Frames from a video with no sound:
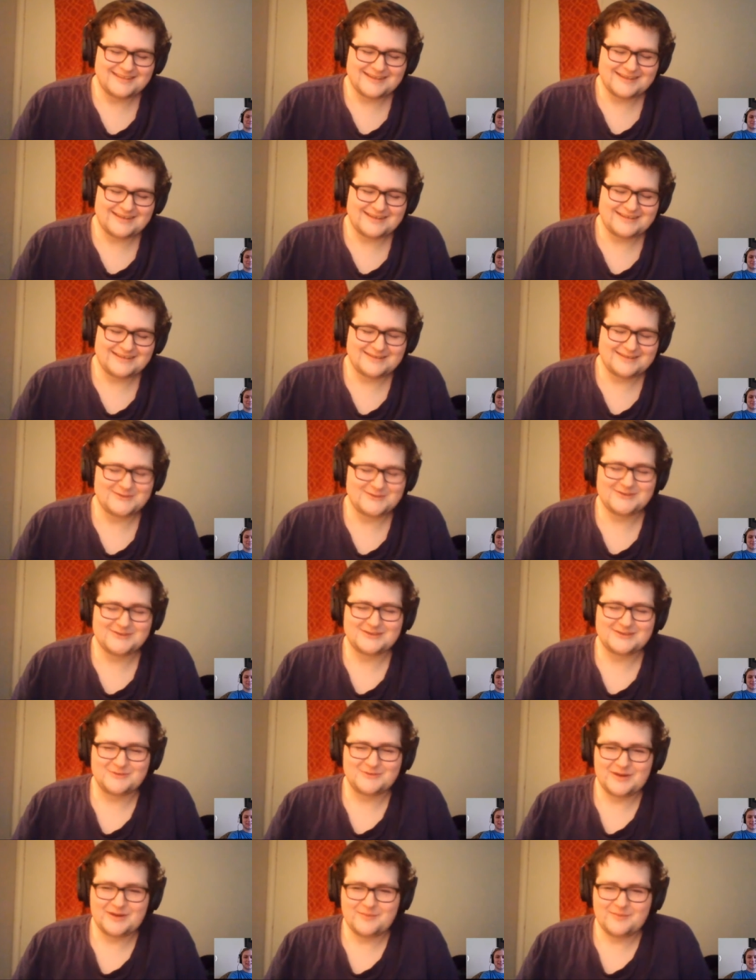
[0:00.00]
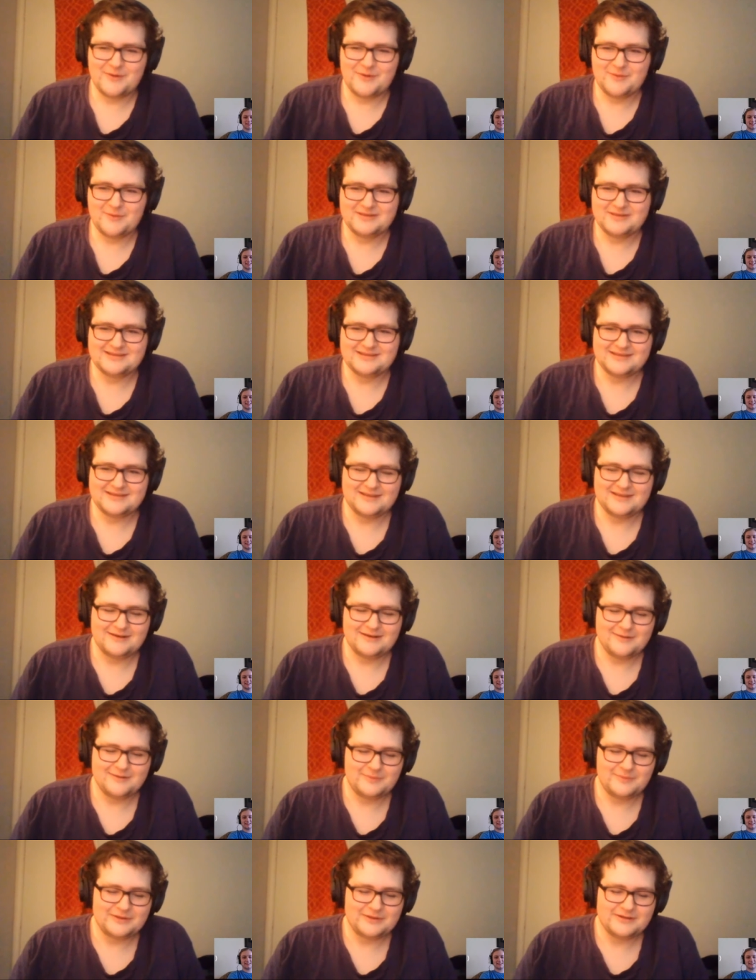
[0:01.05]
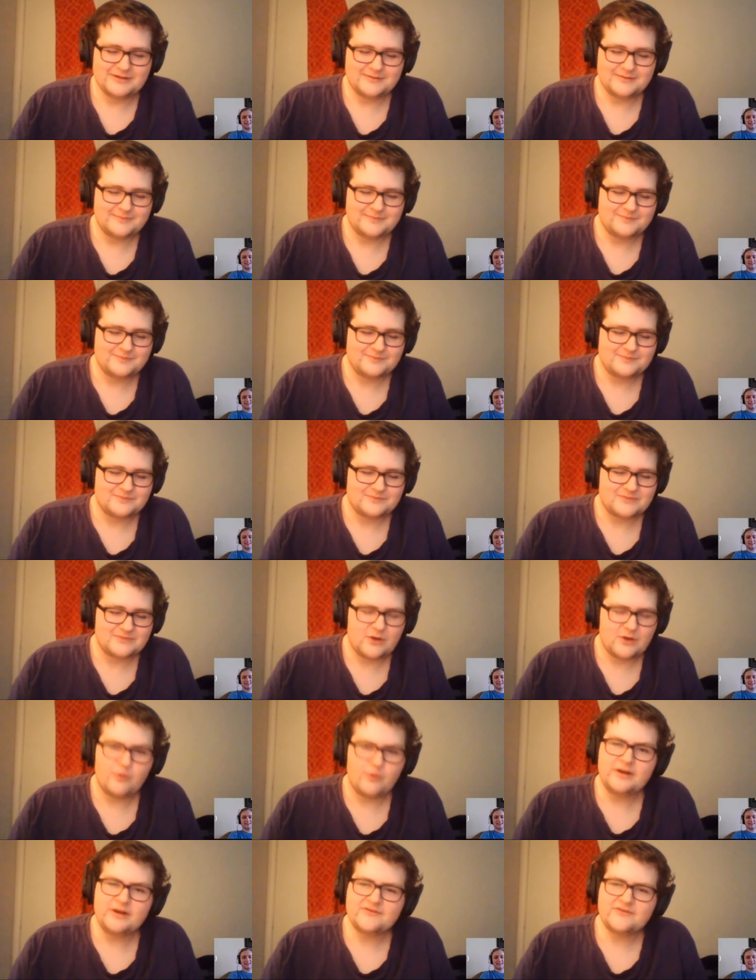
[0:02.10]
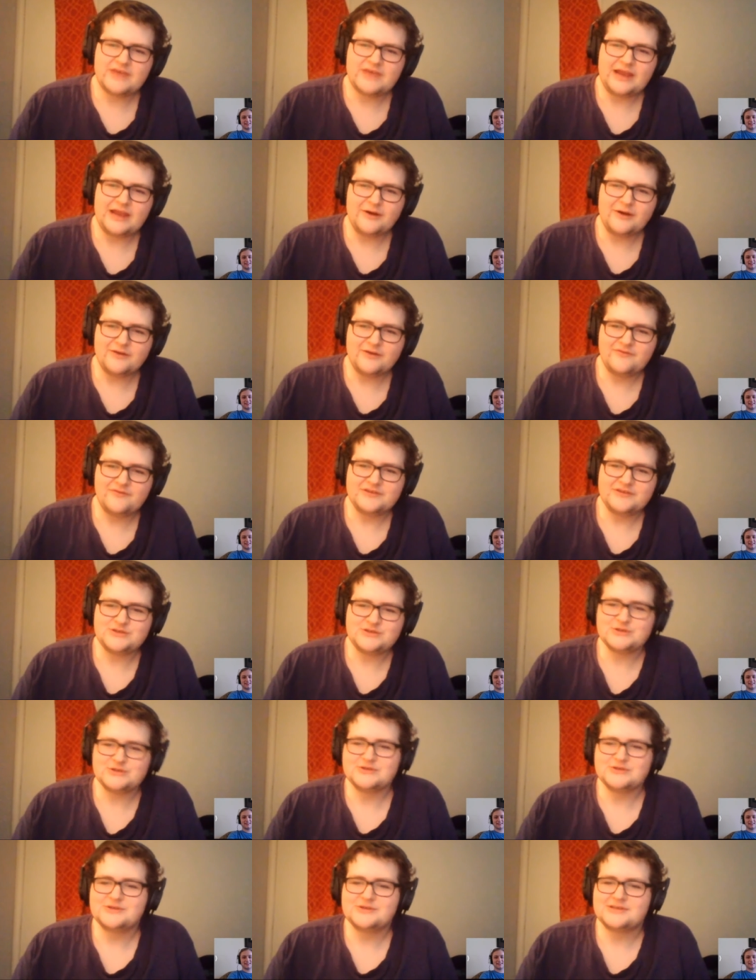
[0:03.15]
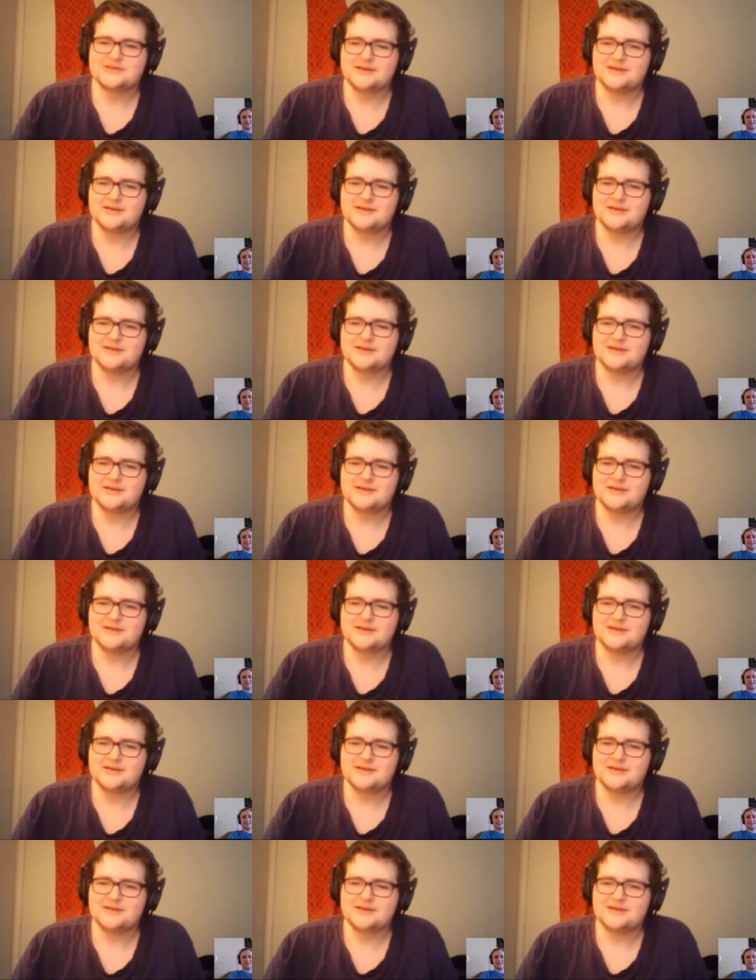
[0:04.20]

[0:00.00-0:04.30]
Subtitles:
there's just great moments in there. But one of Carrie Fisher's